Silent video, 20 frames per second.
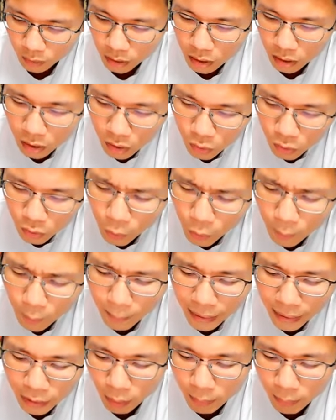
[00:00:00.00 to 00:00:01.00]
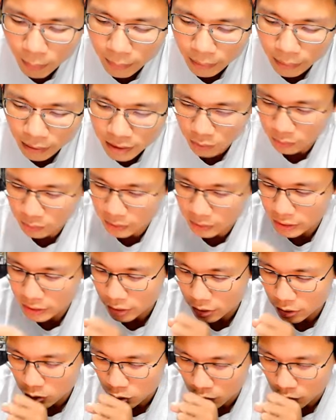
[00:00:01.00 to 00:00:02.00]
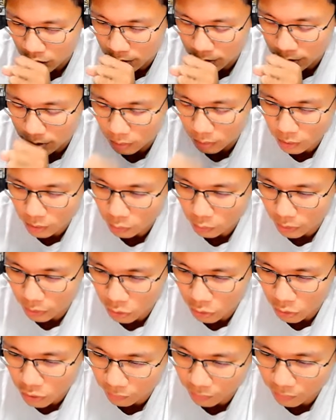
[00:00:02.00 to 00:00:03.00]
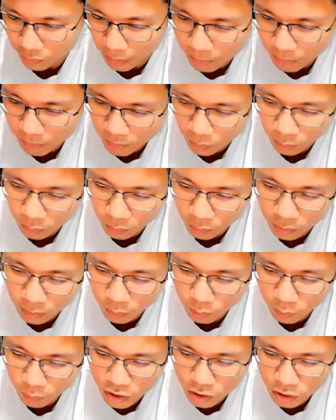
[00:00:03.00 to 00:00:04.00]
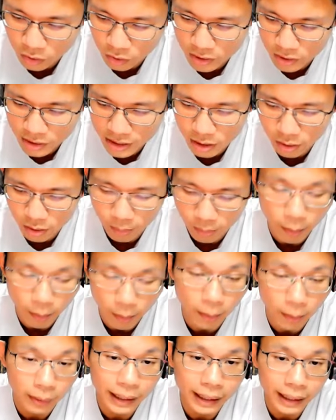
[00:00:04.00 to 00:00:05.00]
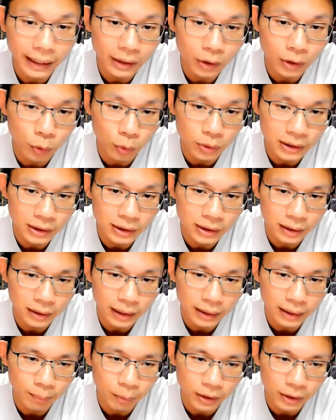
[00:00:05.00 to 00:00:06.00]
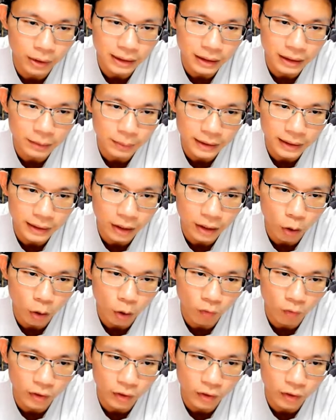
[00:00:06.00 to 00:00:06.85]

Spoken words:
not many one bedders, only 23 of them, which consists of about 8.6% of the